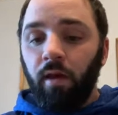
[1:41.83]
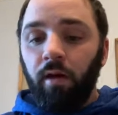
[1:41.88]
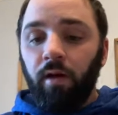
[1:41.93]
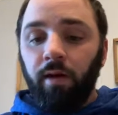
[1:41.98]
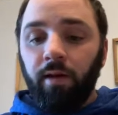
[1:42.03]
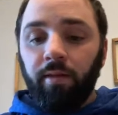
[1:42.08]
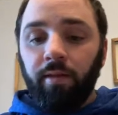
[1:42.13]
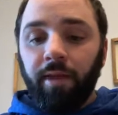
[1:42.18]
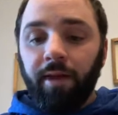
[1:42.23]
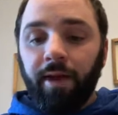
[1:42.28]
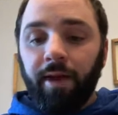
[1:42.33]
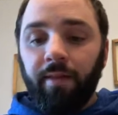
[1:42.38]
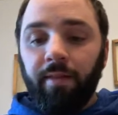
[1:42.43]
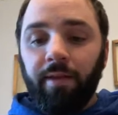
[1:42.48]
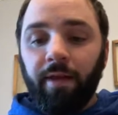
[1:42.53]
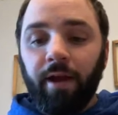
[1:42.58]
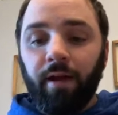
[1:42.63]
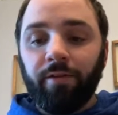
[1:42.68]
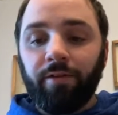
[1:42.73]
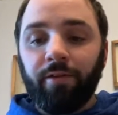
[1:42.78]
Unlike at
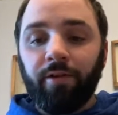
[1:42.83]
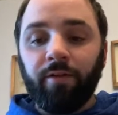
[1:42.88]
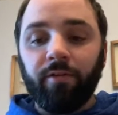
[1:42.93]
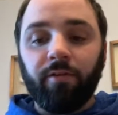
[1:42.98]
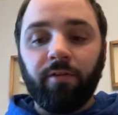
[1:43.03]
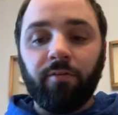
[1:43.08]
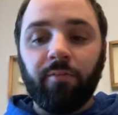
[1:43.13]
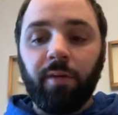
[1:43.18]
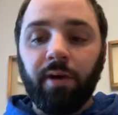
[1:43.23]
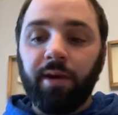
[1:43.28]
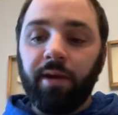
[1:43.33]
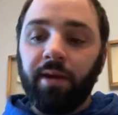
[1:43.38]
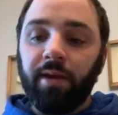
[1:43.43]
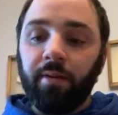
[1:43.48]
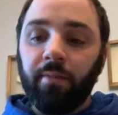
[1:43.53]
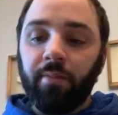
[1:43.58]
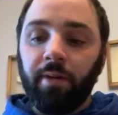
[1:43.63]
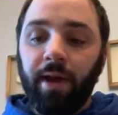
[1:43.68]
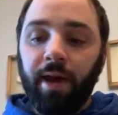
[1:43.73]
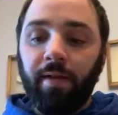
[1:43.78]
the outskirts of
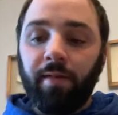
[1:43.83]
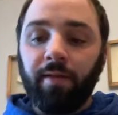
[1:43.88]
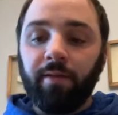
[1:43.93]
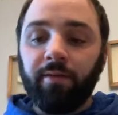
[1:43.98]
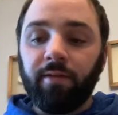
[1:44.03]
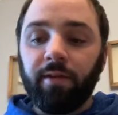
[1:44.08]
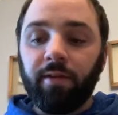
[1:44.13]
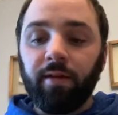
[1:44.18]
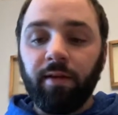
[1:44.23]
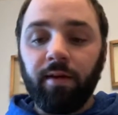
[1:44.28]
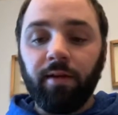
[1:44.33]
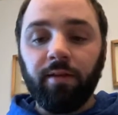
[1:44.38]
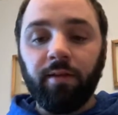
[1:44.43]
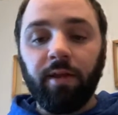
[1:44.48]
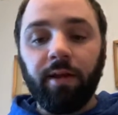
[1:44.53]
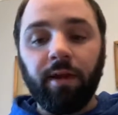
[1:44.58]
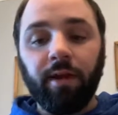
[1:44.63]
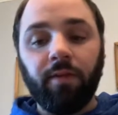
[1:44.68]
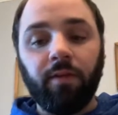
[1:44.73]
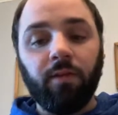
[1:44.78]
Buckingham Palace, and
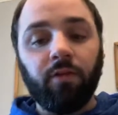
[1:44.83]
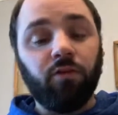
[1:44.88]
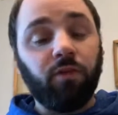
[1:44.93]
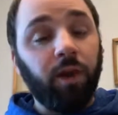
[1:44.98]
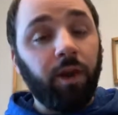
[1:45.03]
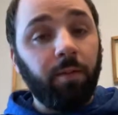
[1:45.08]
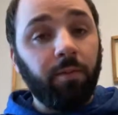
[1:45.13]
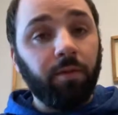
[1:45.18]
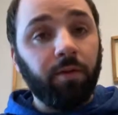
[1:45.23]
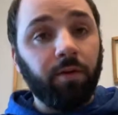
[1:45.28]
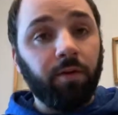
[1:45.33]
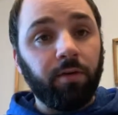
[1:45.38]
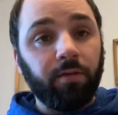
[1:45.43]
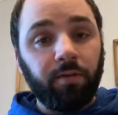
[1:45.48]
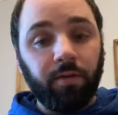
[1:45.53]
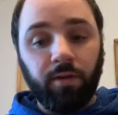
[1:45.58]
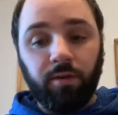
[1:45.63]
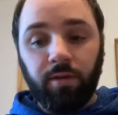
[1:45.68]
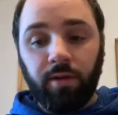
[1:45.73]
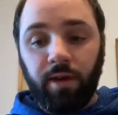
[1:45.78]
unlike in the chamber of
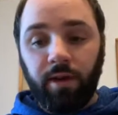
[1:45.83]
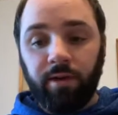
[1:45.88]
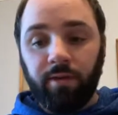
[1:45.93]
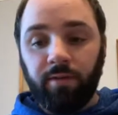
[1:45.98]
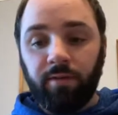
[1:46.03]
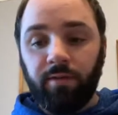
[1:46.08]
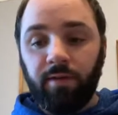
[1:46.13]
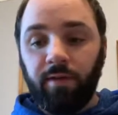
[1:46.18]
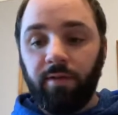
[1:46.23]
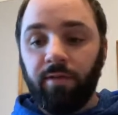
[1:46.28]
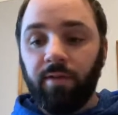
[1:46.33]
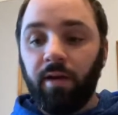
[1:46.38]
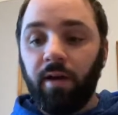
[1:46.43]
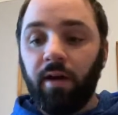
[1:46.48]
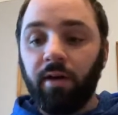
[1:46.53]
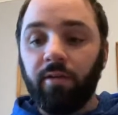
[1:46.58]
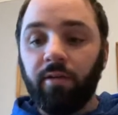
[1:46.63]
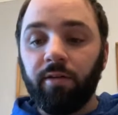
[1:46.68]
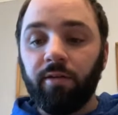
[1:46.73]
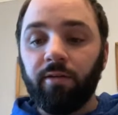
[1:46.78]
the United States
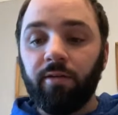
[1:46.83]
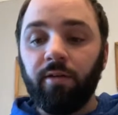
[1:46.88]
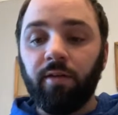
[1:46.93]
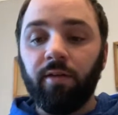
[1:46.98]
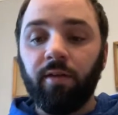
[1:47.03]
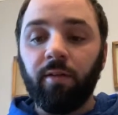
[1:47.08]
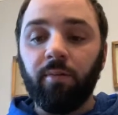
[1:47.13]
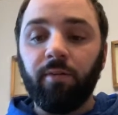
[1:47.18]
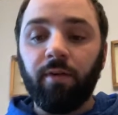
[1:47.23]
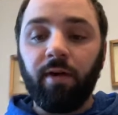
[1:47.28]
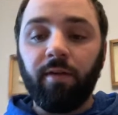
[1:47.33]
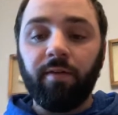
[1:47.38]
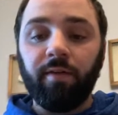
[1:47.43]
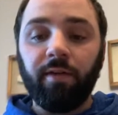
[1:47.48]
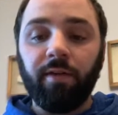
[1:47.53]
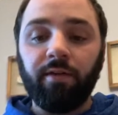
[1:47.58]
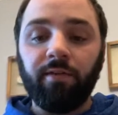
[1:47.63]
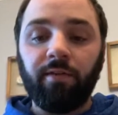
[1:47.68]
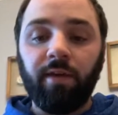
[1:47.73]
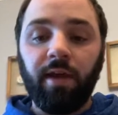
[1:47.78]
Congress, the prophet
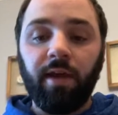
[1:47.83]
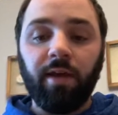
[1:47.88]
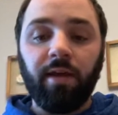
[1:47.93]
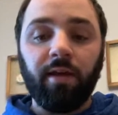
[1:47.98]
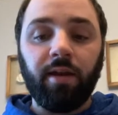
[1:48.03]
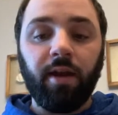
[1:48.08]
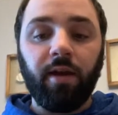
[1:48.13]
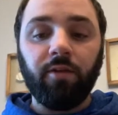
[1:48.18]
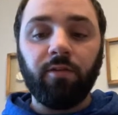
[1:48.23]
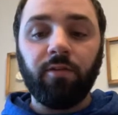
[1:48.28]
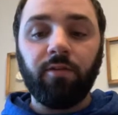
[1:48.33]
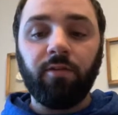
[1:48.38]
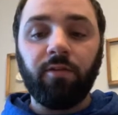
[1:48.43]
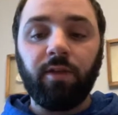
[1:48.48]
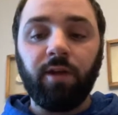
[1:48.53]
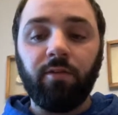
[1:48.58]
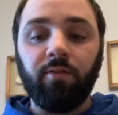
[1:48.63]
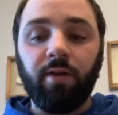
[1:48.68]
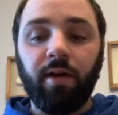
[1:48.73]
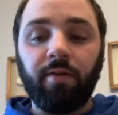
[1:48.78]
Isaiah announces
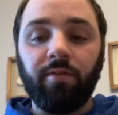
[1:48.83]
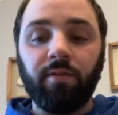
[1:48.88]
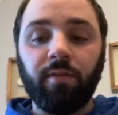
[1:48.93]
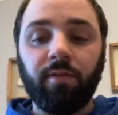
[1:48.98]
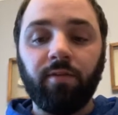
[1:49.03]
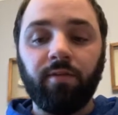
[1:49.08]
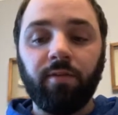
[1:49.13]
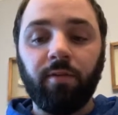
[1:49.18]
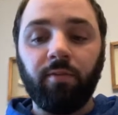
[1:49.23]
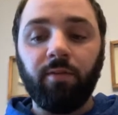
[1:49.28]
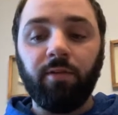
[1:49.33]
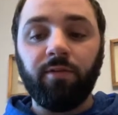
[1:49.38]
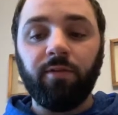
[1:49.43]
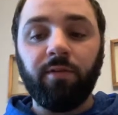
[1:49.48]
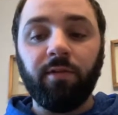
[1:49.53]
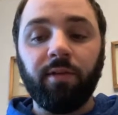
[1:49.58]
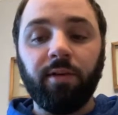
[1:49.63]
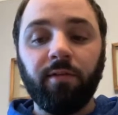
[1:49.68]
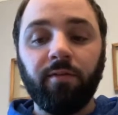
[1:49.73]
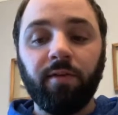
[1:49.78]
the arrival of someone
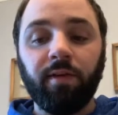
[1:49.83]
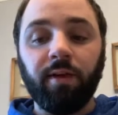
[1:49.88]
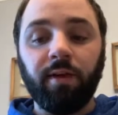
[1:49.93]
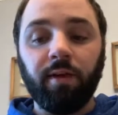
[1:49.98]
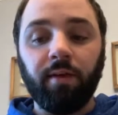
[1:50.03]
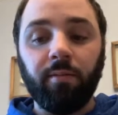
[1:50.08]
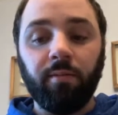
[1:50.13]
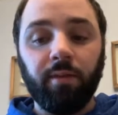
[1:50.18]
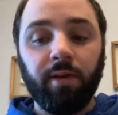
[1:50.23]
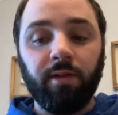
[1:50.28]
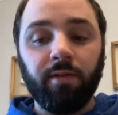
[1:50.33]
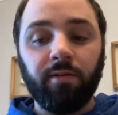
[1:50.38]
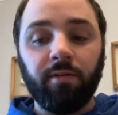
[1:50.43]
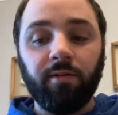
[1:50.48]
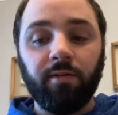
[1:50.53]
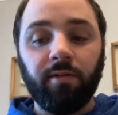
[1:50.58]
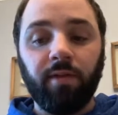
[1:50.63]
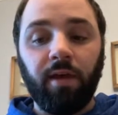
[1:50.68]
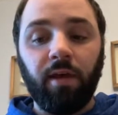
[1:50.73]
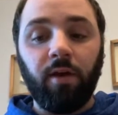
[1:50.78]
significant in
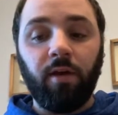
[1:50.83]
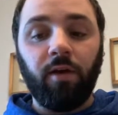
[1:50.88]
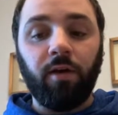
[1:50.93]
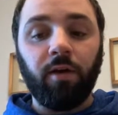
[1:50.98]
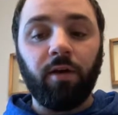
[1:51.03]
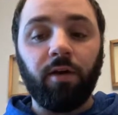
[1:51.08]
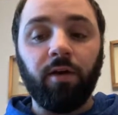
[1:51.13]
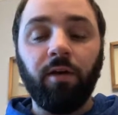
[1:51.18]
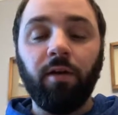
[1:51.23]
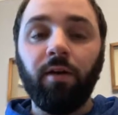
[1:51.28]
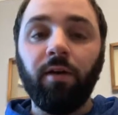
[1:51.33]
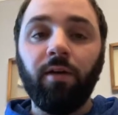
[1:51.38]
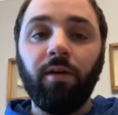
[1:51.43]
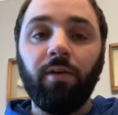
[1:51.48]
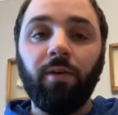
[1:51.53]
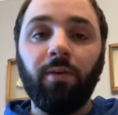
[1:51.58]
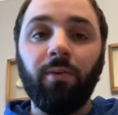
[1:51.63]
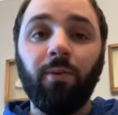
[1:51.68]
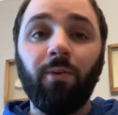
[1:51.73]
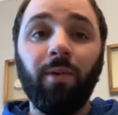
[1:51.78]
places that are,
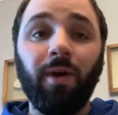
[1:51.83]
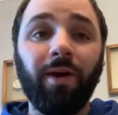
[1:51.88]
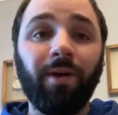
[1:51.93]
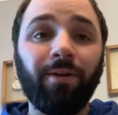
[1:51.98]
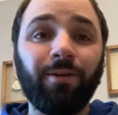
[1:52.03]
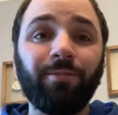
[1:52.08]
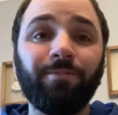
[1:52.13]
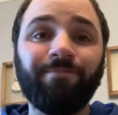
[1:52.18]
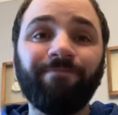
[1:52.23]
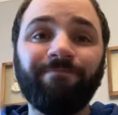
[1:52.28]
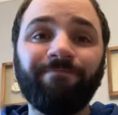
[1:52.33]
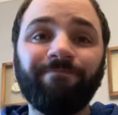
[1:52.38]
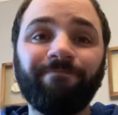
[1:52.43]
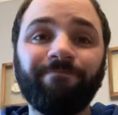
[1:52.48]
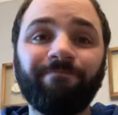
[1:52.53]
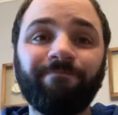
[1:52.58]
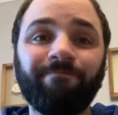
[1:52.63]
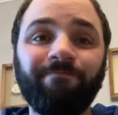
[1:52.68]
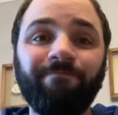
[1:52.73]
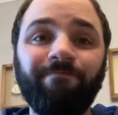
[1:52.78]
well,
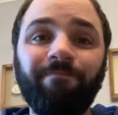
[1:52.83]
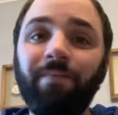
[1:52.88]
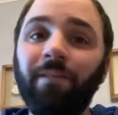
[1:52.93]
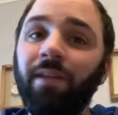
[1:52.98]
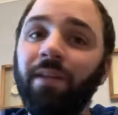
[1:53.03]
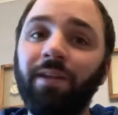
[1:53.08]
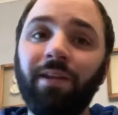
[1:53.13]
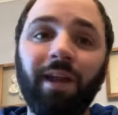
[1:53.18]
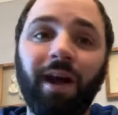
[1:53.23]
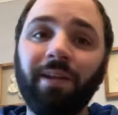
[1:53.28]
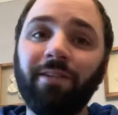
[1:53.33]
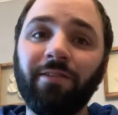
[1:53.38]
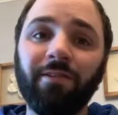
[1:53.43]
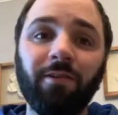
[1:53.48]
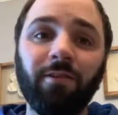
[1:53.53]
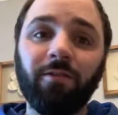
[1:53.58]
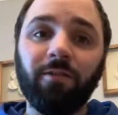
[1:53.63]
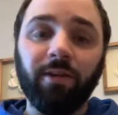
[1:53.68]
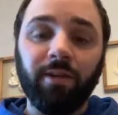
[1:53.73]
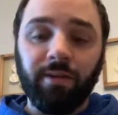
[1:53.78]
not
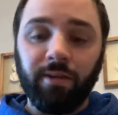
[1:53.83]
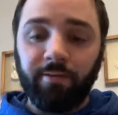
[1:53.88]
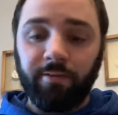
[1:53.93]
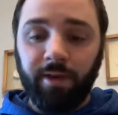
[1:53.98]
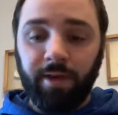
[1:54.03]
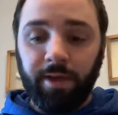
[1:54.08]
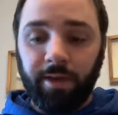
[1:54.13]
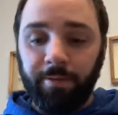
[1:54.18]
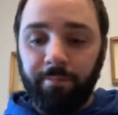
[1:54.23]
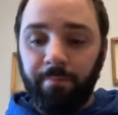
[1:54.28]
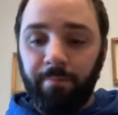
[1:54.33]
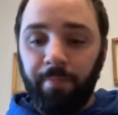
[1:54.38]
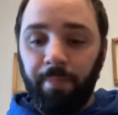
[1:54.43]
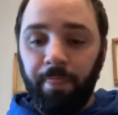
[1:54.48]
so significant.